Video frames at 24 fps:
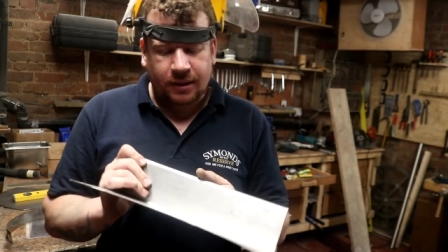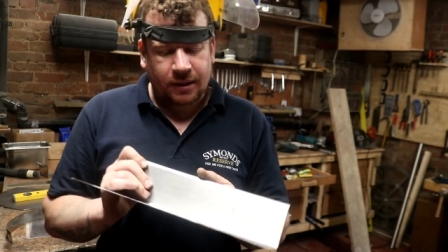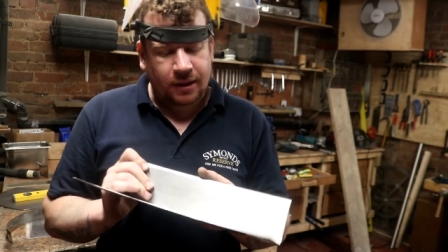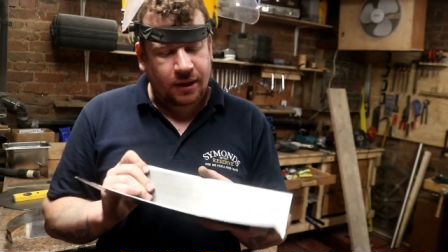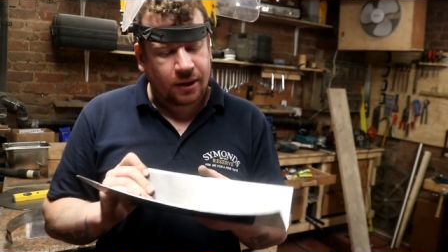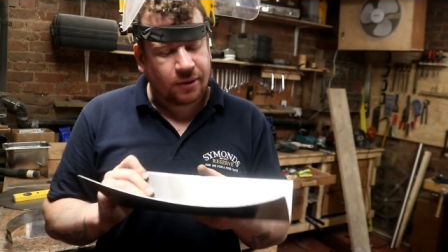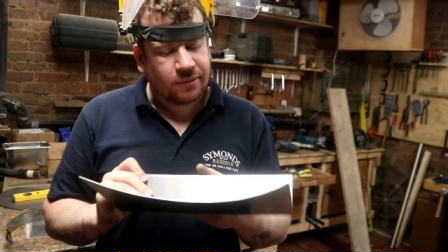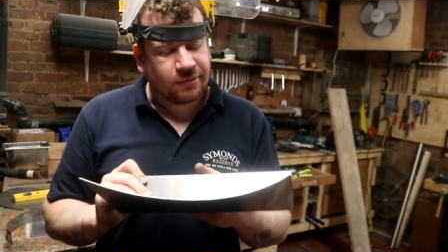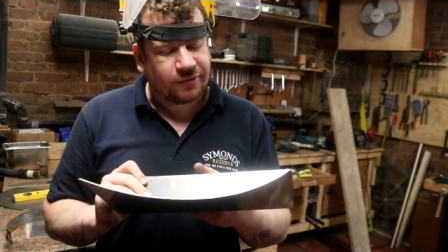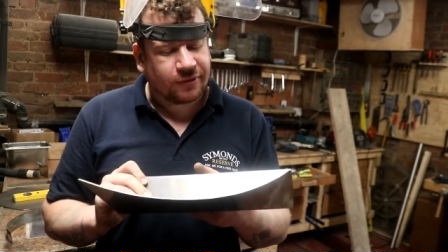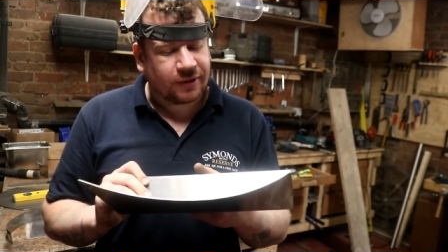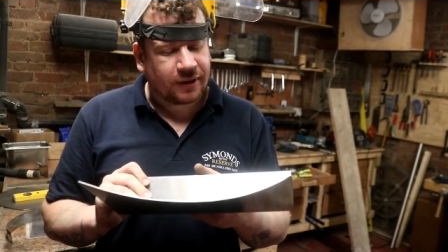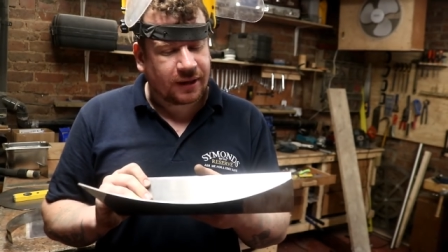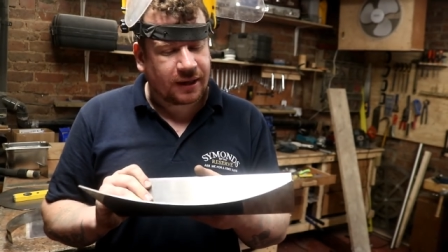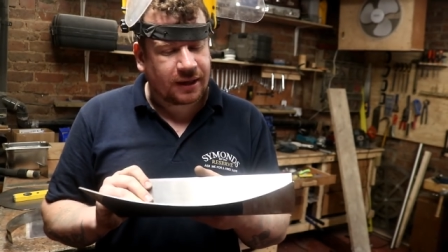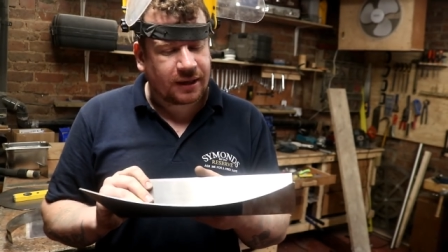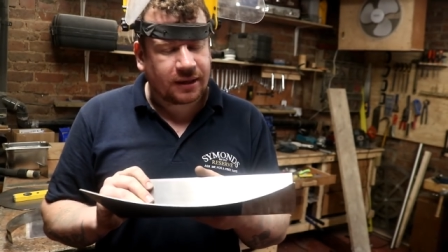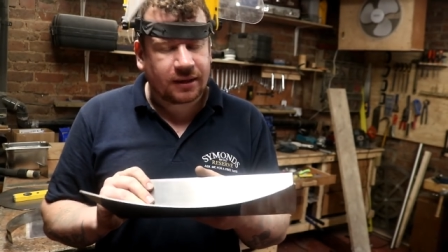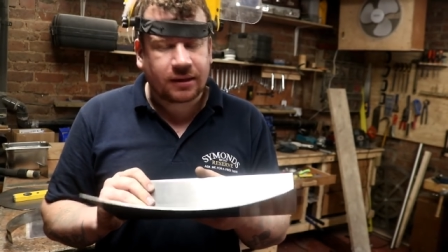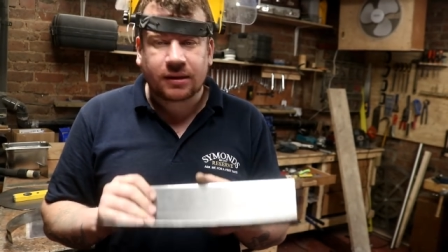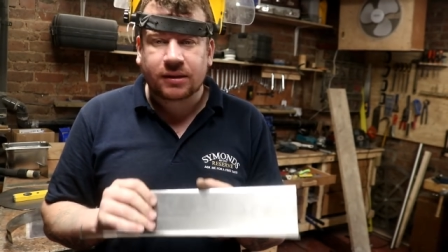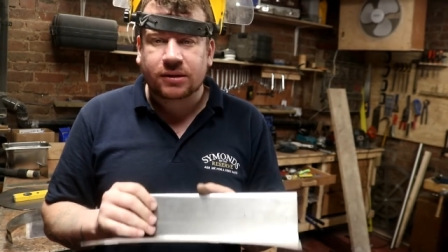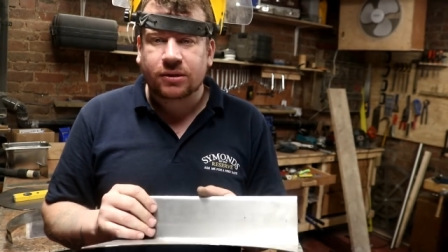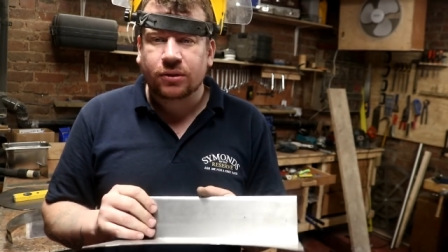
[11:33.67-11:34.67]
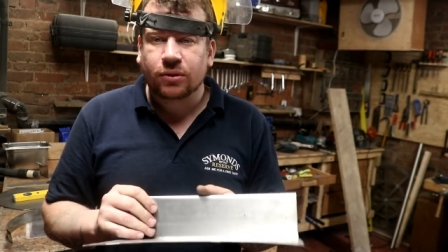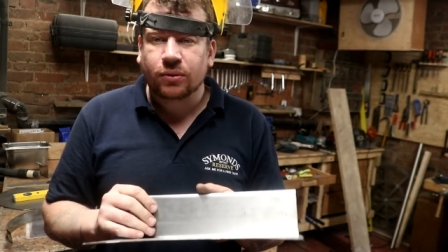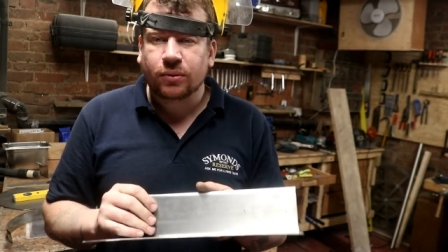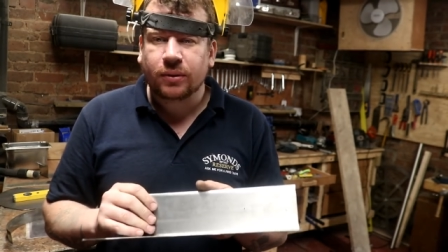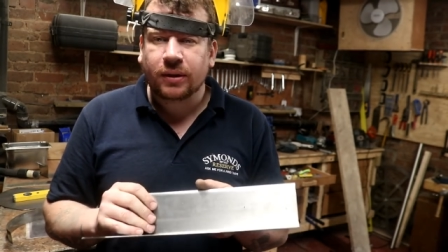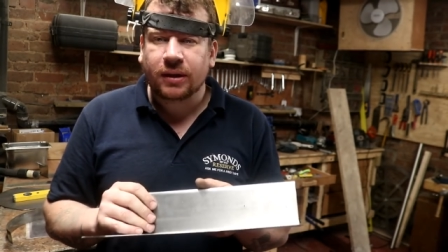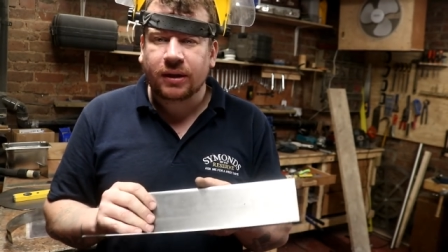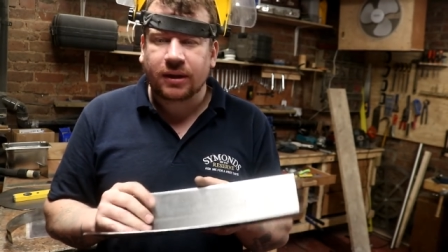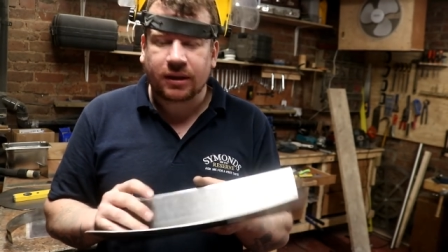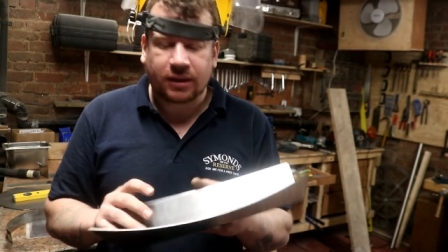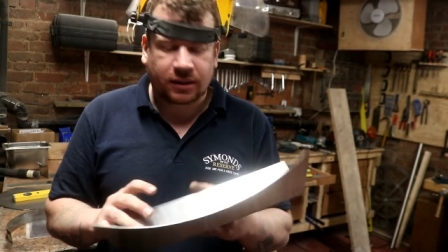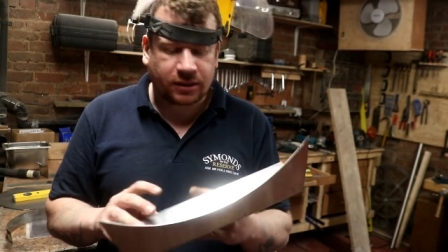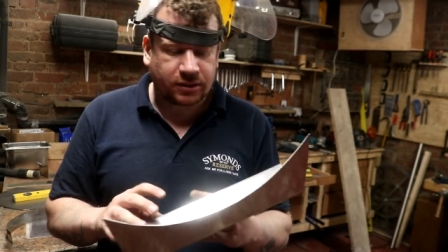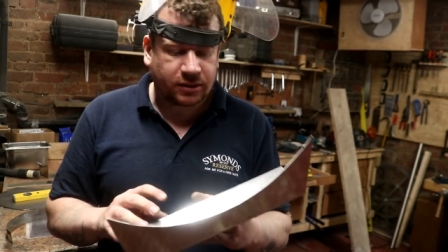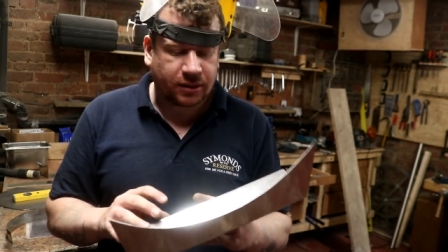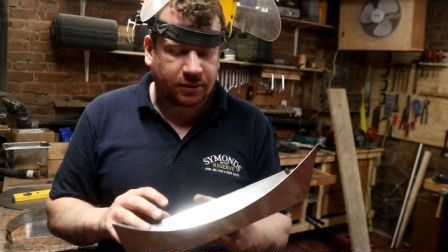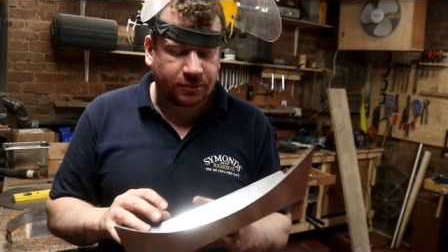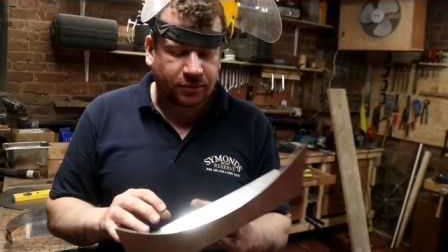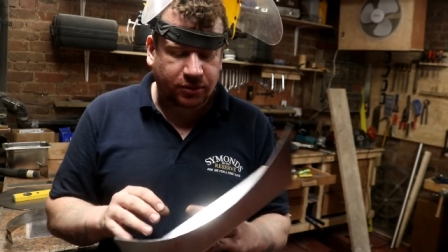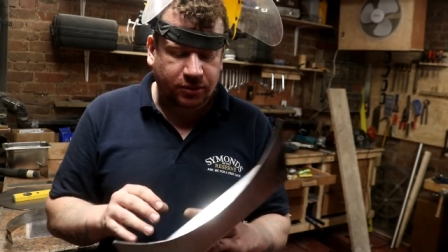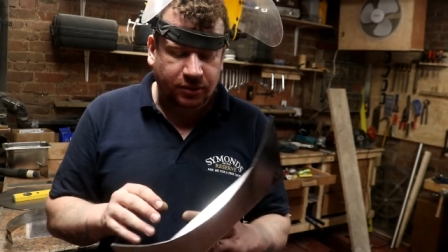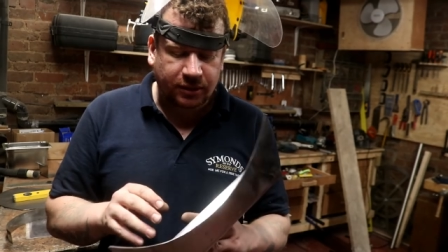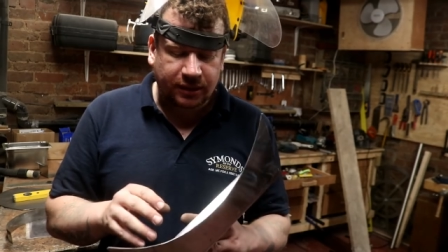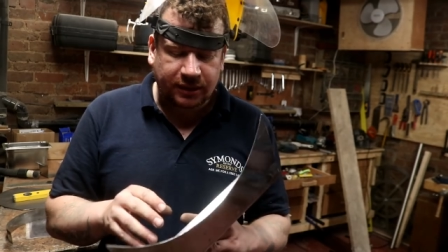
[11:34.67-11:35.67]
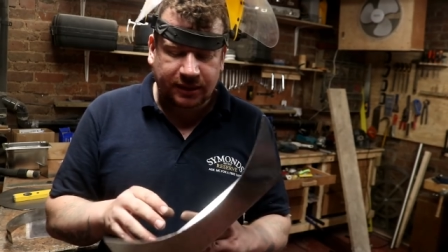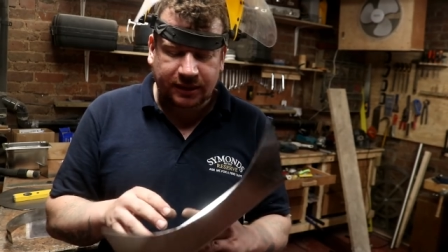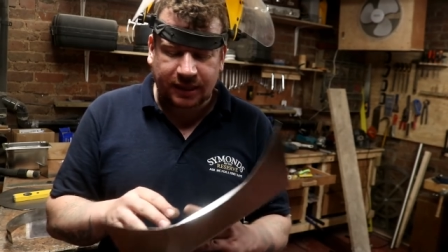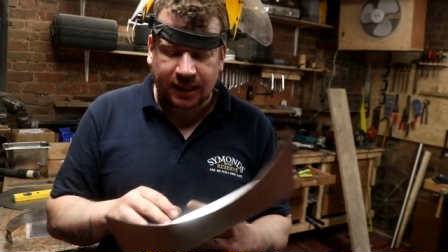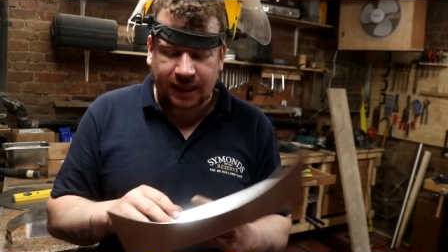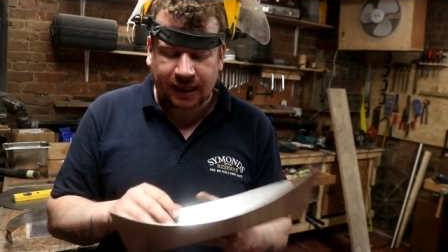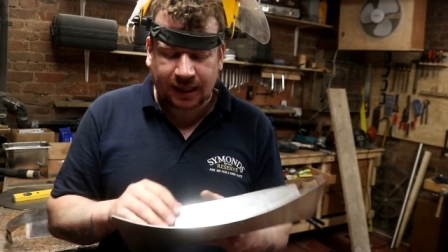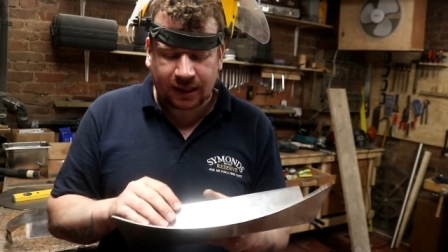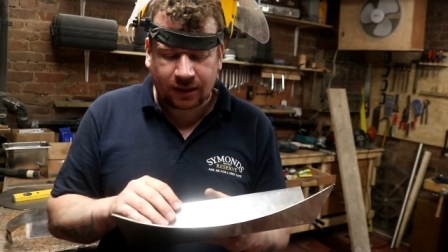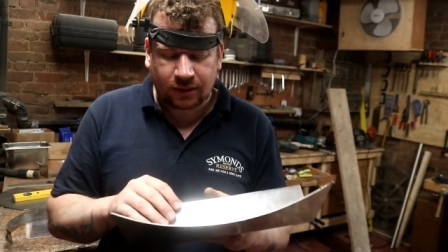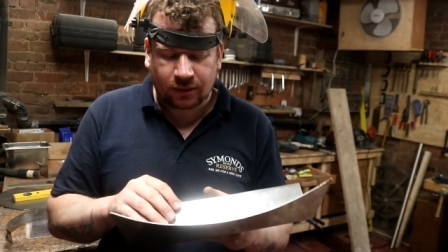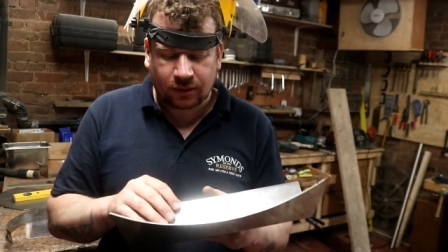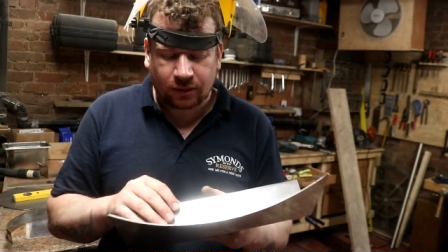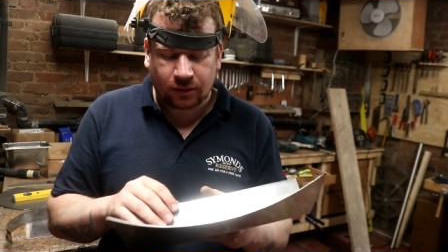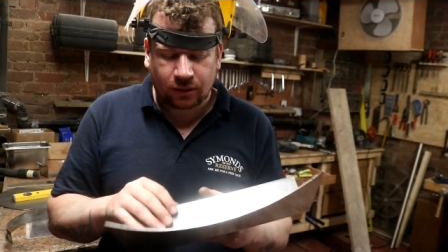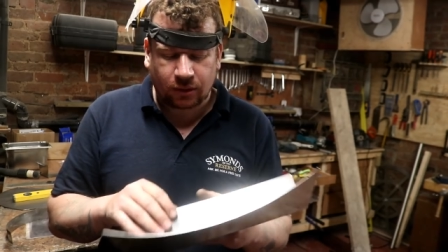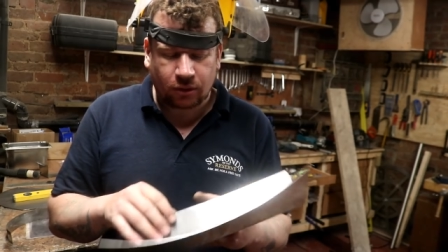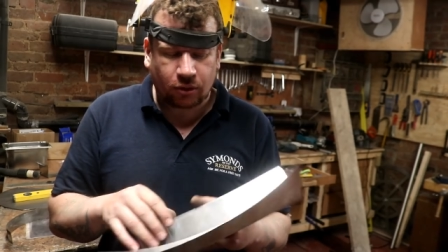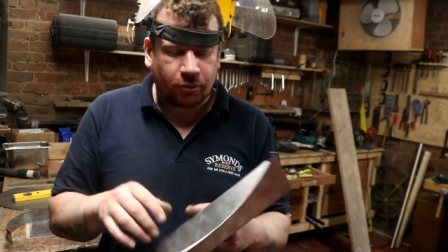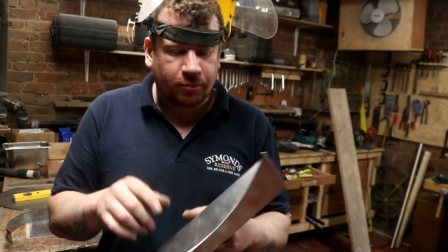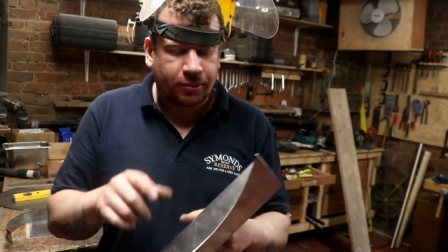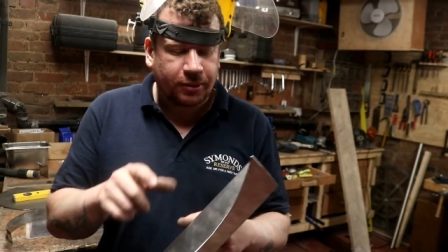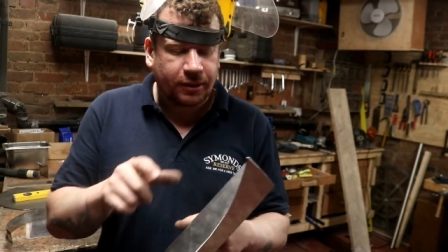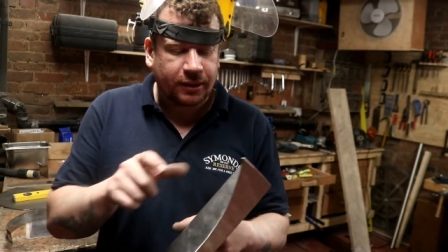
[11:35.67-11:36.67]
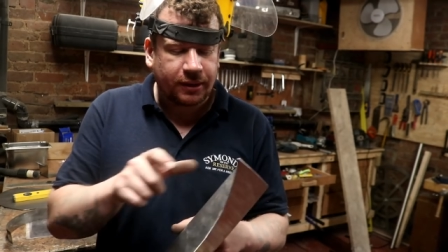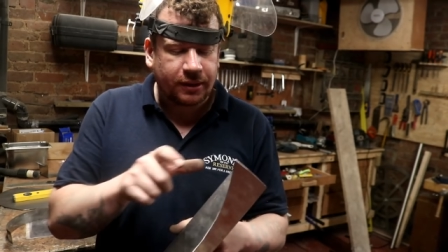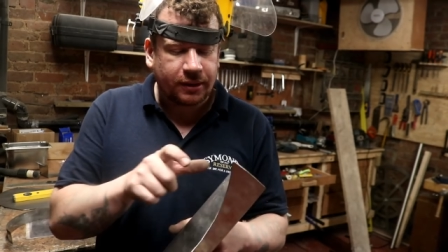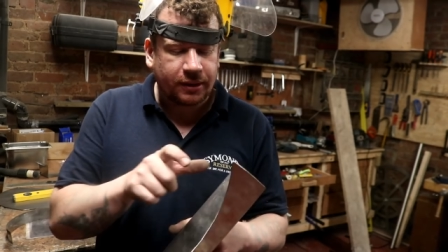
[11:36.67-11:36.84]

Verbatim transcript: hopefully this will work so I'm just going to tack it all up